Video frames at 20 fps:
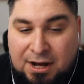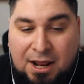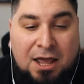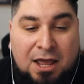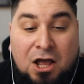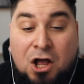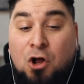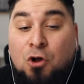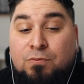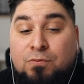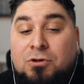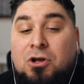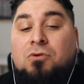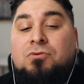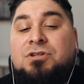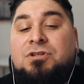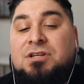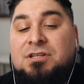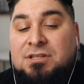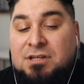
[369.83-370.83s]
I help
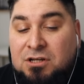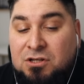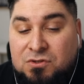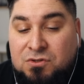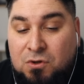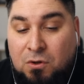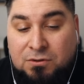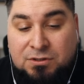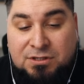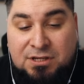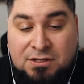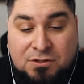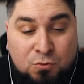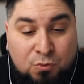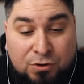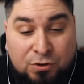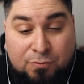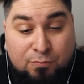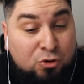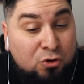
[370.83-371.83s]
coaches and consultants
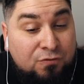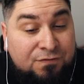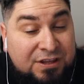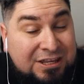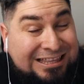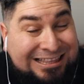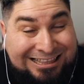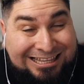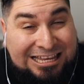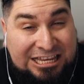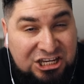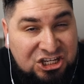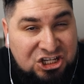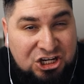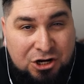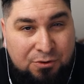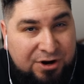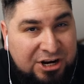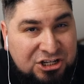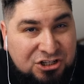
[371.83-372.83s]
with proven lead
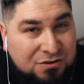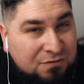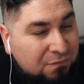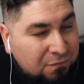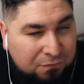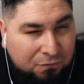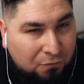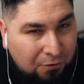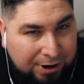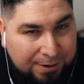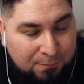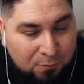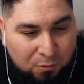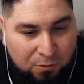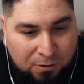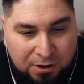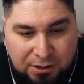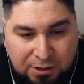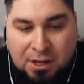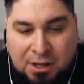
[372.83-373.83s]
generation
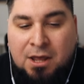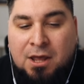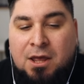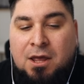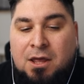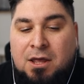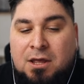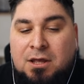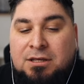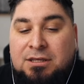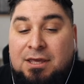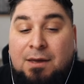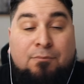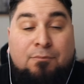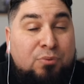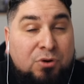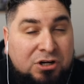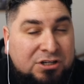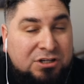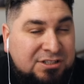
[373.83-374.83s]
framework
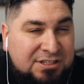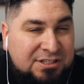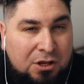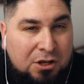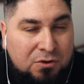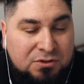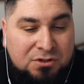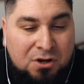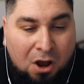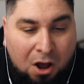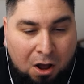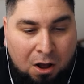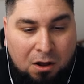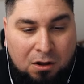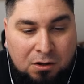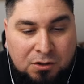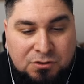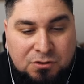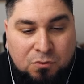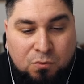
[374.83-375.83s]
get booked sales
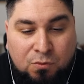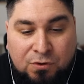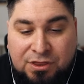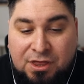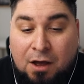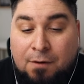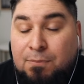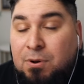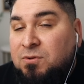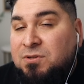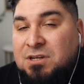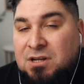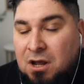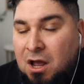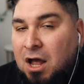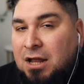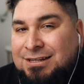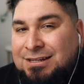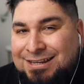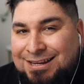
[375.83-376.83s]
calls without posting
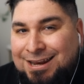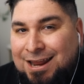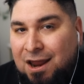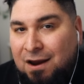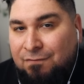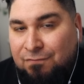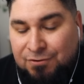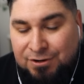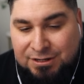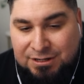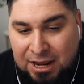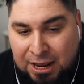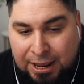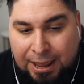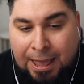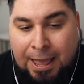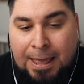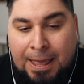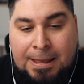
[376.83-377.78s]
content every day.